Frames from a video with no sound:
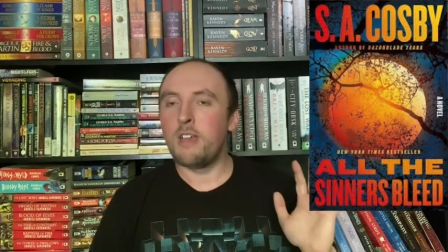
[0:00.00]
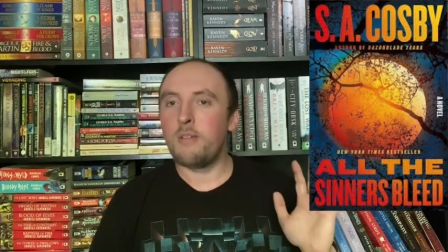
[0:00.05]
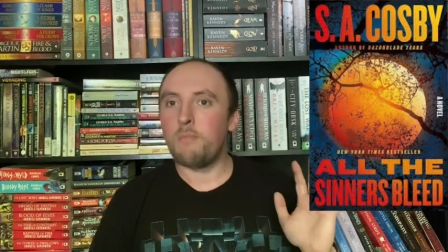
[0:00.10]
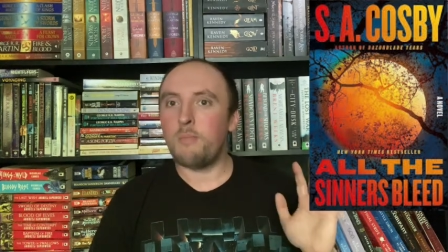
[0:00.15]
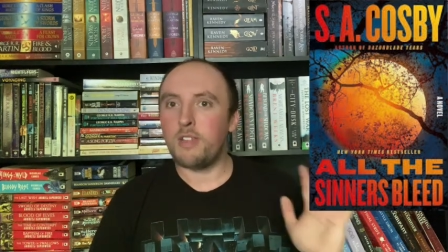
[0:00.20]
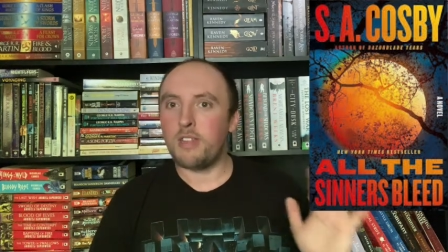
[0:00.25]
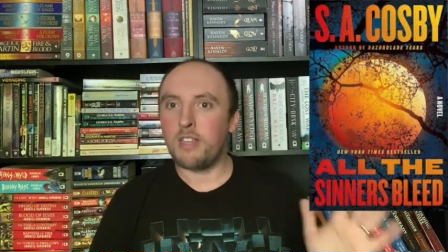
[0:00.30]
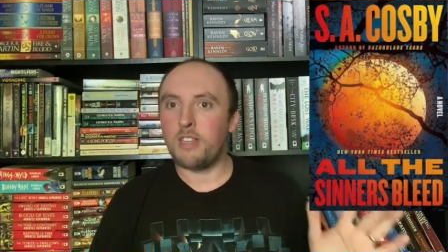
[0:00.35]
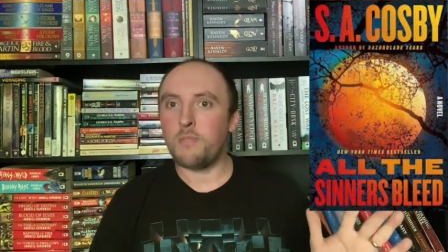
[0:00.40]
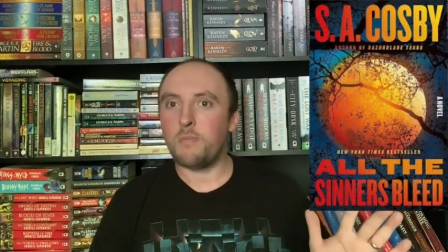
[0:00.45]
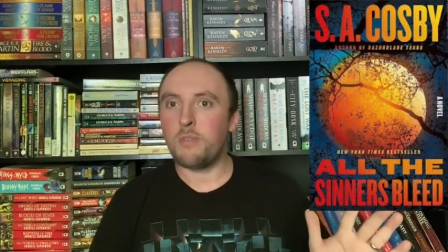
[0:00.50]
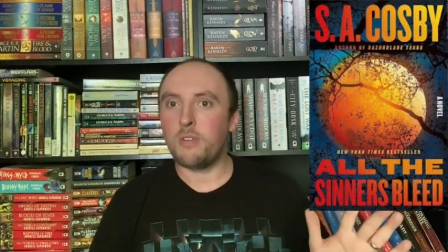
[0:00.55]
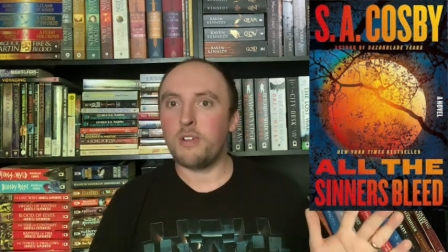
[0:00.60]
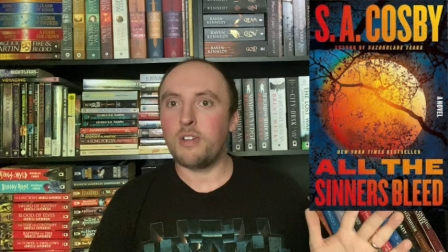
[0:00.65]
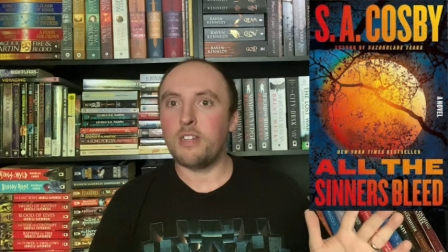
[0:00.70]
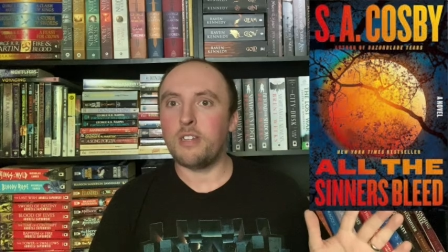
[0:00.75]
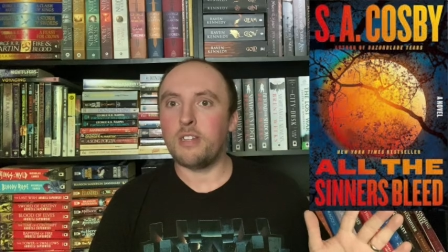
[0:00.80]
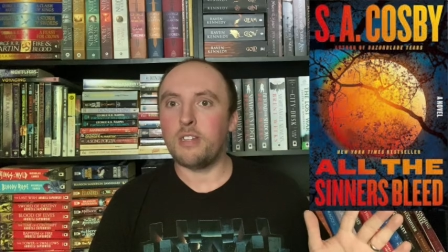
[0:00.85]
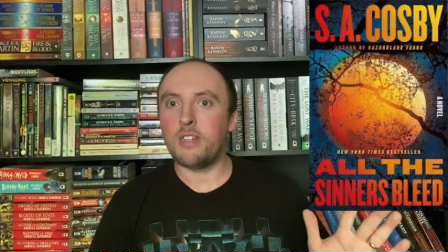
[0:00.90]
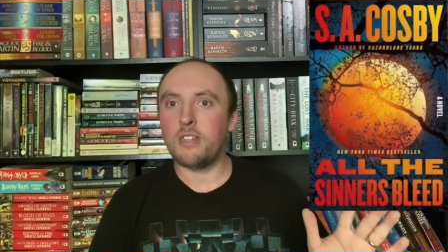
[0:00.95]
but this
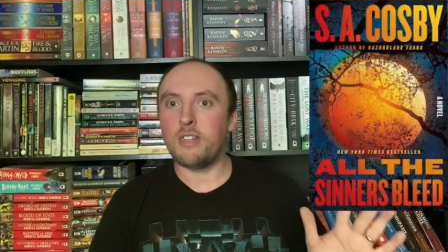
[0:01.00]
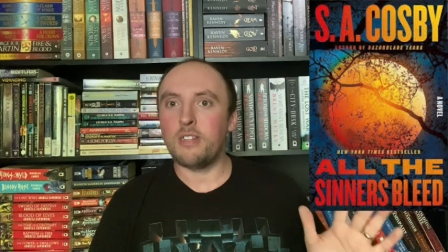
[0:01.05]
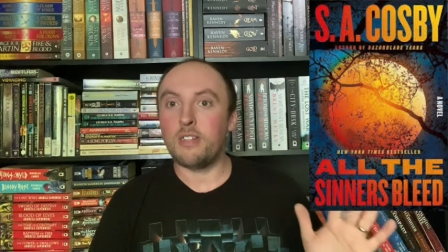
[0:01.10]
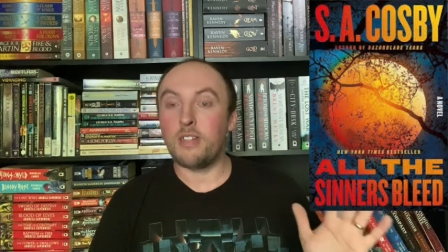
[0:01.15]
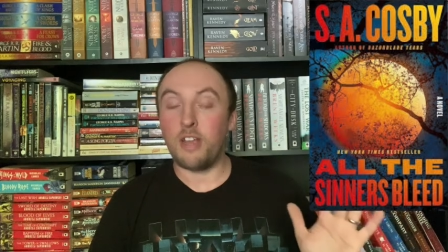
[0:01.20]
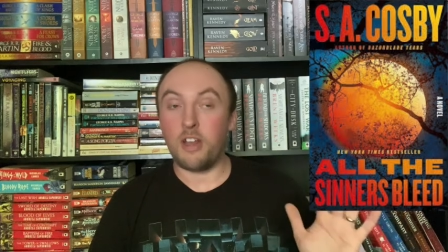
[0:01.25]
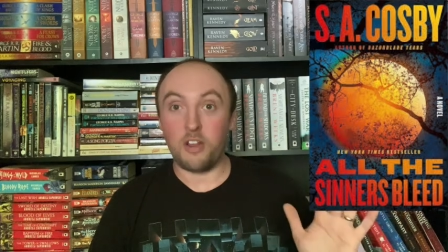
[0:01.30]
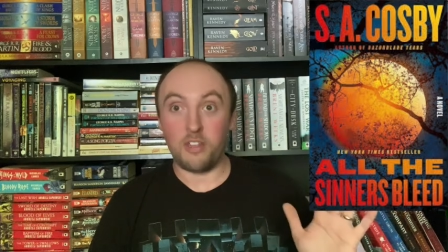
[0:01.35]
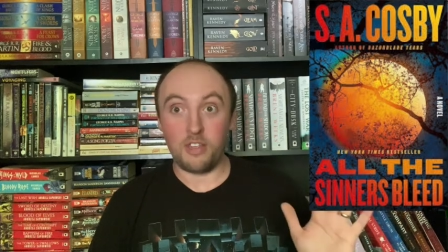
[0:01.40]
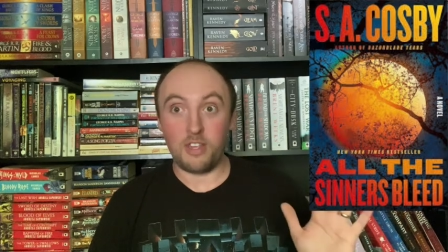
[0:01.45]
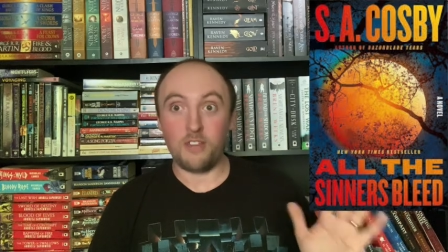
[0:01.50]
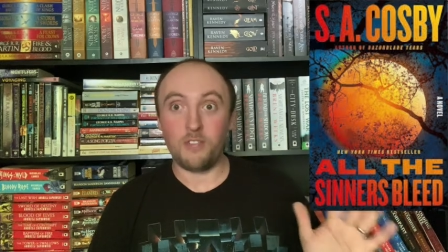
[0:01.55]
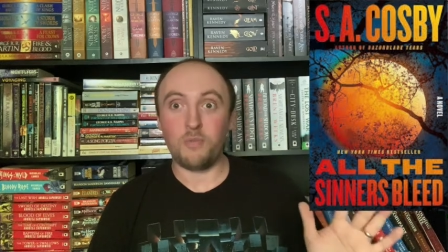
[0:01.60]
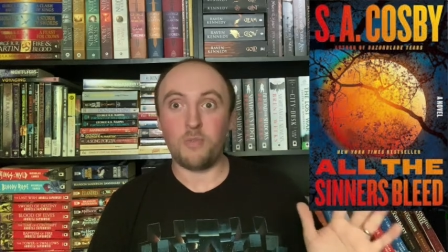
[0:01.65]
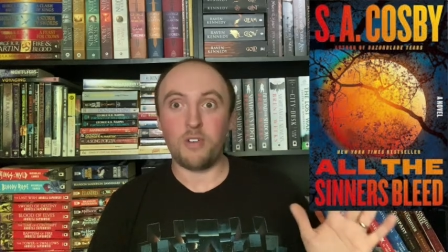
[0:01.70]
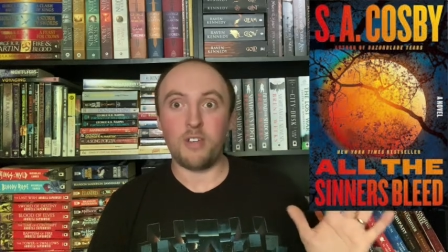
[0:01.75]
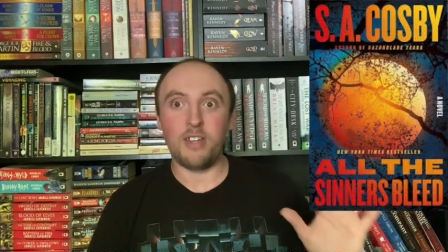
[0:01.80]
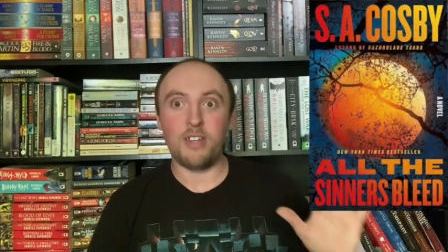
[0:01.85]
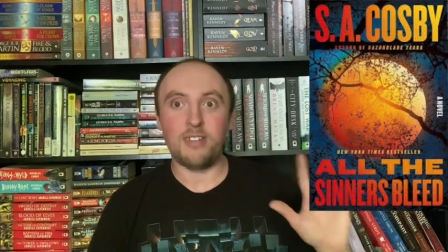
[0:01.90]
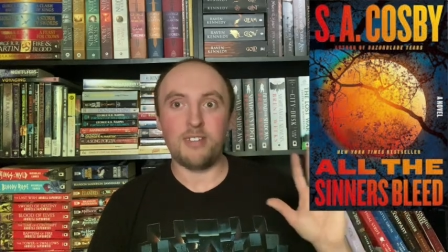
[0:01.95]
one or this
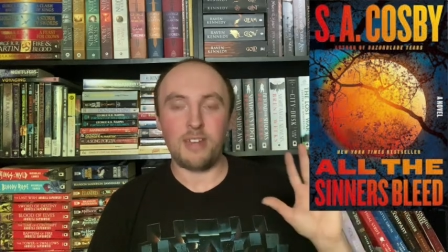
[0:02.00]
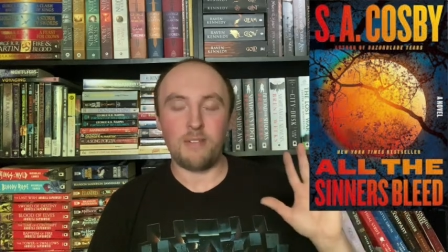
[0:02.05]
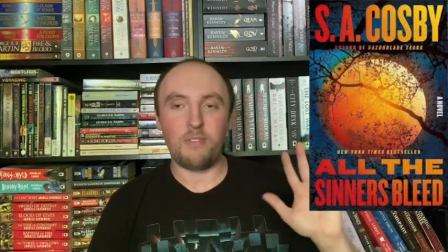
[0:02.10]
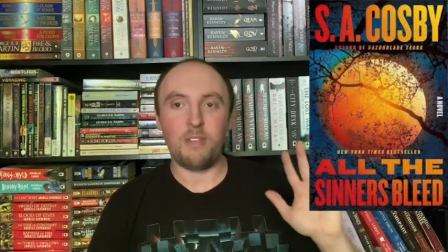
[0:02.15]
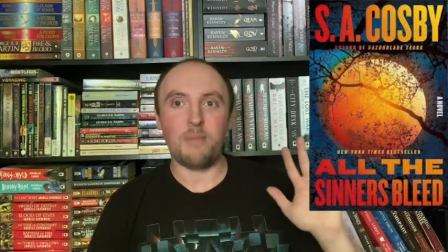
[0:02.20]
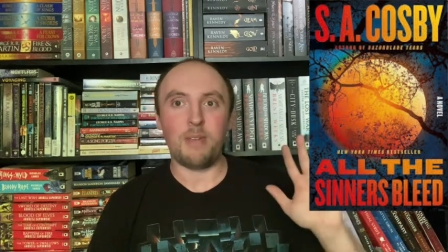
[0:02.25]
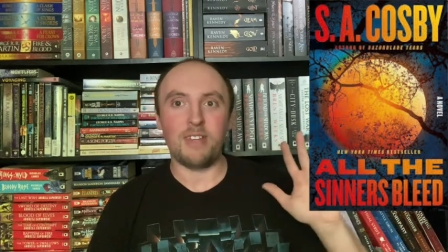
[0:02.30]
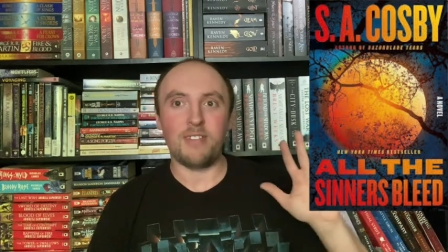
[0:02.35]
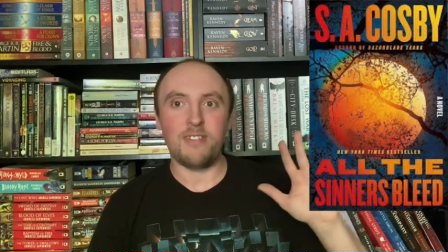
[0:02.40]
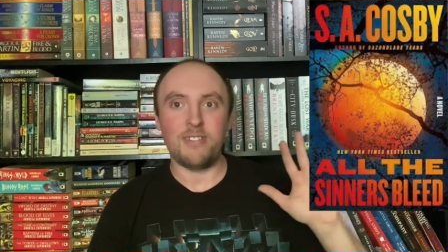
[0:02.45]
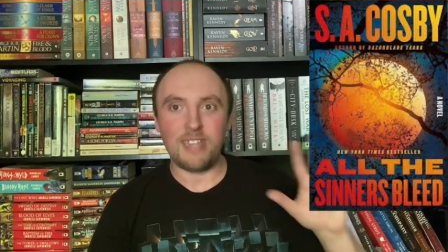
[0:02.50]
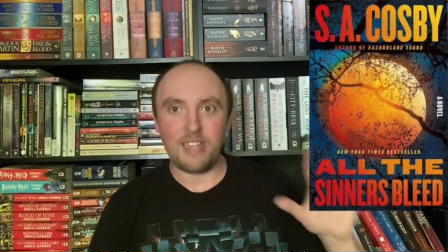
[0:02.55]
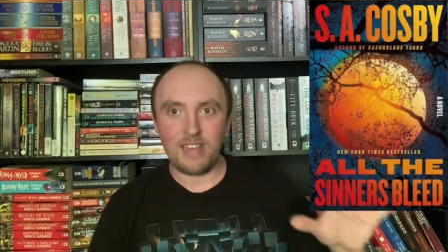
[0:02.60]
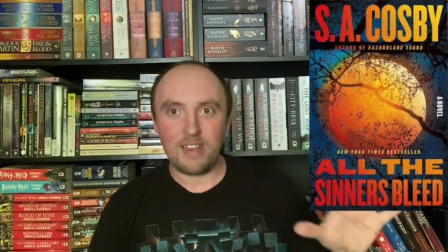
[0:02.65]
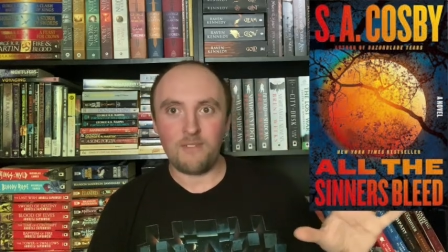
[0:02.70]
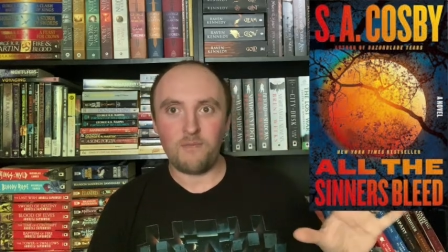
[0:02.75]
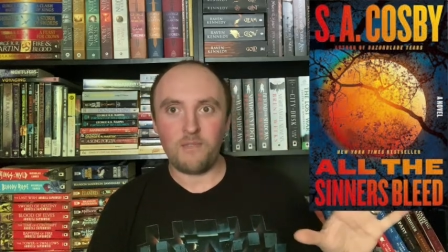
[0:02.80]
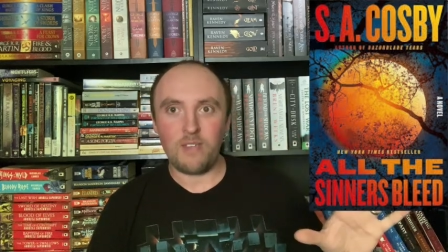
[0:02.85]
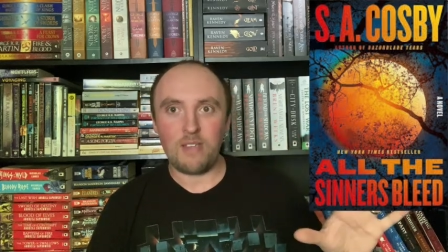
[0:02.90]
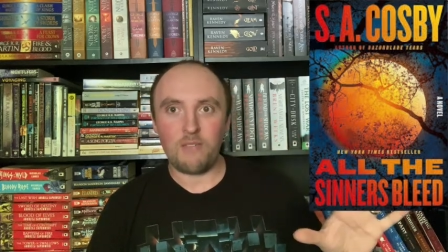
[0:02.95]
one is definitely my
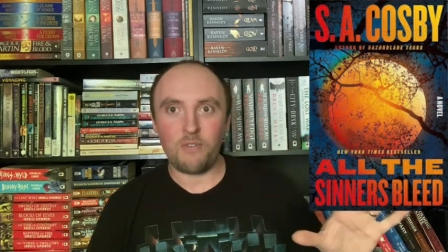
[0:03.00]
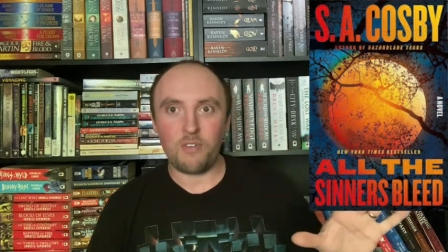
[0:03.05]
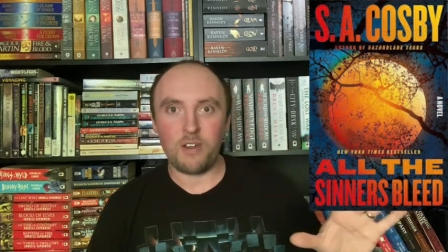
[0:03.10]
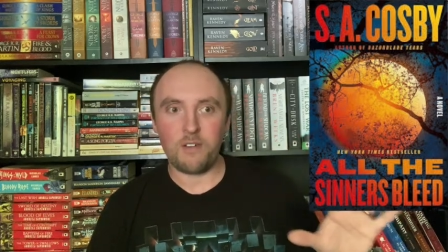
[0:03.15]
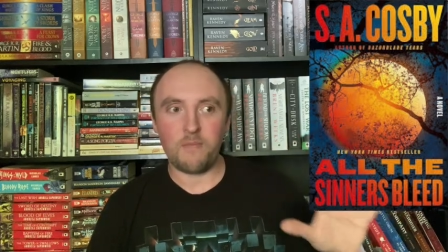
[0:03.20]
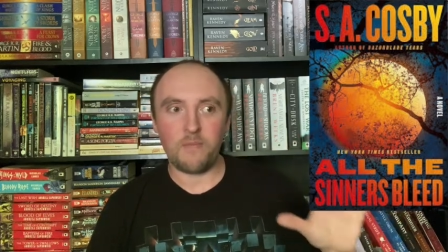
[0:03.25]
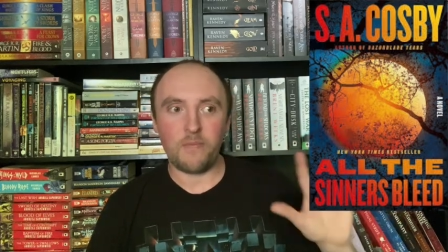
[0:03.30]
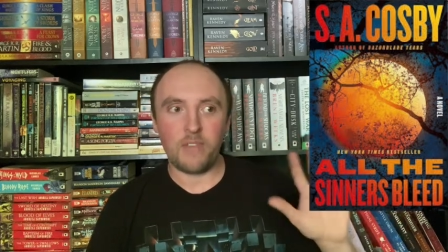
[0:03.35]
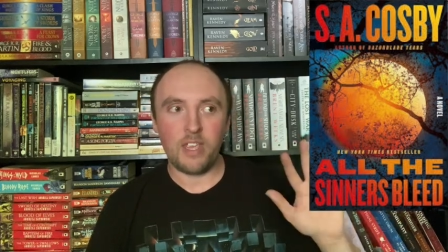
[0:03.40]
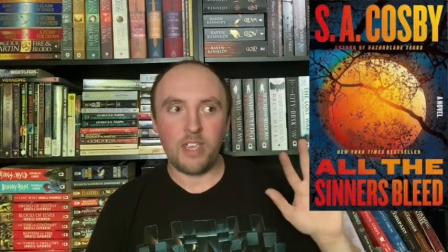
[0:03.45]
second favorite